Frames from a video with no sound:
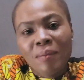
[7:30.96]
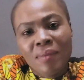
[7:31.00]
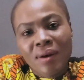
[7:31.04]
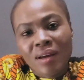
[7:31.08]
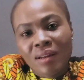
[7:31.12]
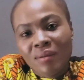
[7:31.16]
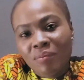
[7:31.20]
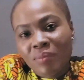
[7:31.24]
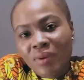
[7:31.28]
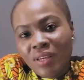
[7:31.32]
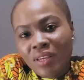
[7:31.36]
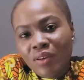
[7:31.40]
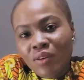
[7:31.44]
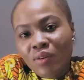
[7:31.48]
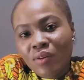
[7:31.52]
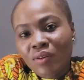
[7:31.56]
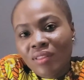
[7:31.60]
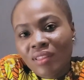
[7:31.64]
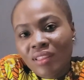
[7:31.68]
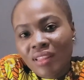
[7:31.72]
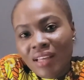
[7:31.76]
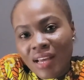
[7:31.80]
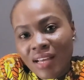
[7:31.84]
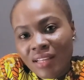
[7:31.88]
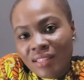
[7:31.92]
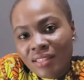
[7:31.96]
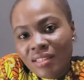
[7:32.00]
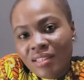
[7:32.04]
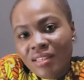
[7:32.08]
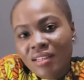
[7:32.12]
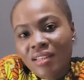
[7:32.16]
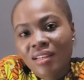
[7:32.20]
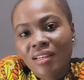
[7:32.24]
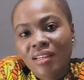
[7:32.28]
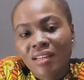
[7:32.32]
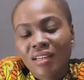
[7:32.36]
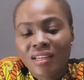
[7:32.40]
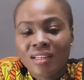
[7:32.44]
But beyond that,
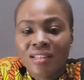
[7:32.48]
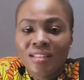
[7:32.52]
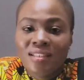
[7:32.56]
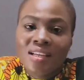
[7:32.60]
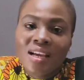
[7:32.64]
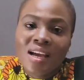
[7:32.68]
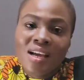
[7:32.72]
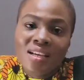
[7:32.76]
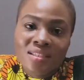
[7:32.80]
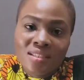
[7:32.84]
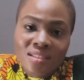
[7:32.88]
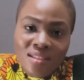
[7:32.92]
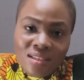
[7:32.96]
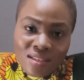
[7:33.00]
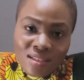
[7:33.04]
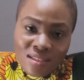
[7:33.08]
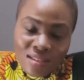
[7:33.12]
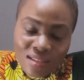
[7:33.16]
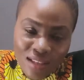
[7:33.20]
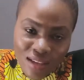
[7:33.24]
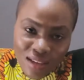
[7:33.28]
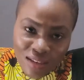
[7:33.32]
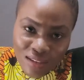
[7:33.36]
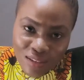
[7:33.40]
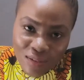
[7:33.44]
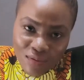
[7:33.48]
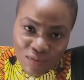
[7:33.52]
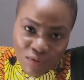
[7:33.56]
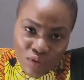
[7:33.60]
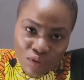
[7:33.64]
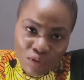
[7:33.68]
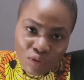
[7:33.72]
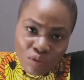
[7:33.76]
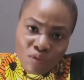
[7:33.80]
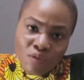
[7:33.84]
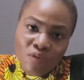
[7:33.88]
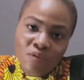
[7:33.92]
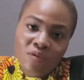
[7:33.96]
it does these things
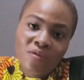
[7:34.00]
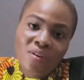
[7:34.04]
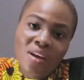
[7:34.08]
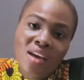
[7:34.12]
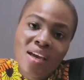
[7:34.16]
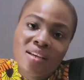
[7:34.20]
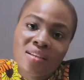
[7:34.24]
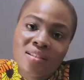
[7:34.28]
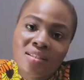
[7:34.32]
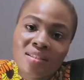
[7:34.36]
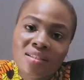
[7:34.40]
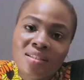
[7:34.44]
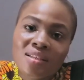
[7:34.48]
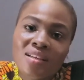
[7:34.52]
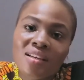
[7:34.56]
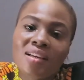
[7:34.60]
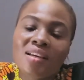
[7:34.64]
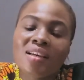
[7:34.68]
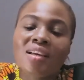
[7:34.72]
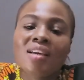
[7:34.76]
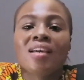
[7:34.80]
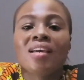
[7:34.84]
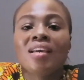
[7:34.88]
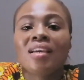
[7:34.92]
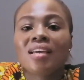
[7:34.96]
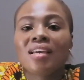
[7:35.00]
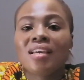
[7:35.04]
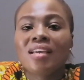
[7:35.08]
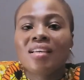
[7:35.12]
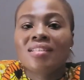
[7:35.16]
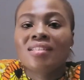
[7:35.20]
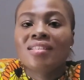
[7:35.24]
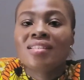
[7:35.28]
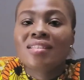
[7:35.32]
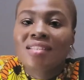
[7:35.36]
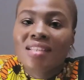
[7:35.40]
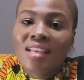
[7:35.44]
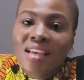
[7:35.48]
for you. First,
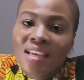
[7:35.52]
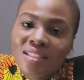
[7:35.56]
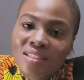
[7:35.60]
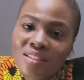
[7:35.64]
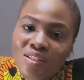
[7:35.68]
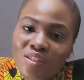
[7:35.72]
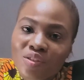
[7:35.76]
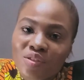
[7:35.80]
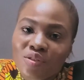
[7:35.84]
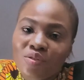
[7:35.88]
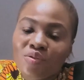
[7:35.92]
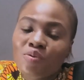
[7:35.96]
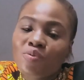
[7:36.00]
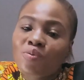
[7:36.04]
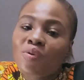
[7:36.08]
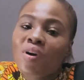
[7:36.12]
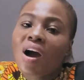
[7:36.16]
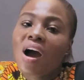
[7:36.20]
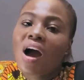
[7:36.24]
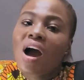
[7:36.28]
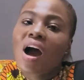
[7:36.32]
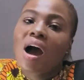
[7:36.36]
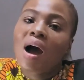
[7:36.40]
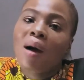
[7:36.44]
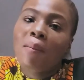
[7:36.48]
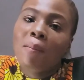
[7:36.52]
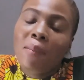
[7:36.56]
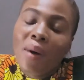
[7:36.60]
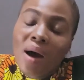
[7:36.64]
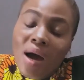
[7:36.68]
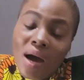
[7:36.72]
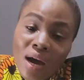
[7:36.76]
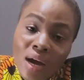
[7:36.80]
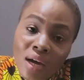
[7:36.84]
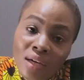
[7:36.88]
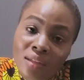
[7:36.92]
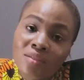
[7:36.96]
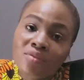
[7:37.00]
it sets you
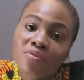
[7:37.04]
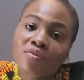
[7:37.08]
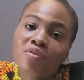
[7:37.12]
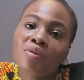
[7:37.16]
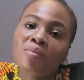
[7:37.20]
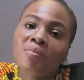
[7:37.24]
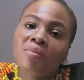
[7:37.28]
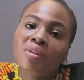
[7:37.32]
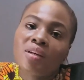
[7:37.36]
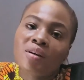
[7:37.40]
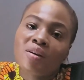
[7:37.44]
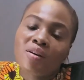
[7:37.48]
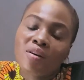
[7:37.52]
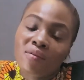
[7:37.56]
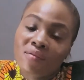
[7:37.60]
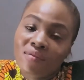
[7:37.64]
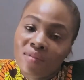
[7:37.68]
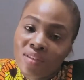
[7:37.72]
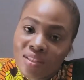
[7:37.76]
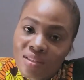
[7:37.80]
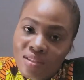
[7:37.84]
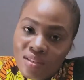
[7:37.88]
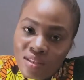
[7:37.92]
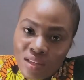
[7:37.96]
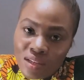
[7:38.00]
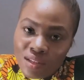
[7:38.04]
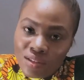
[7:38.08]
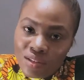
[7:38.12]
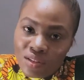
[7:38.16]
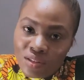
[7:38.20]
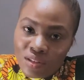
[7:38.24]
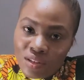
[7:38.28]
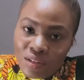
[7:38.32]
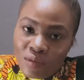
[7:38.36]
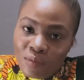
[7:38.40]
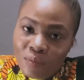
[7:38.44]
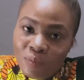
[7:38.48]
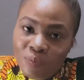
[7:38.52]
apart from the
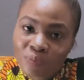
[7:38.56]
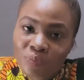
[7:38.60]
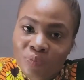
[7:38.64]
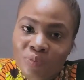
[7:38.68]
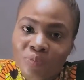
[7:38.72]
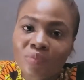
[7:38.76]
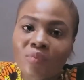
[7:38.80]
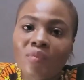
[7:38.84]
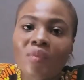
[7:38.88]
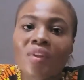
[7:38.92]
conversation.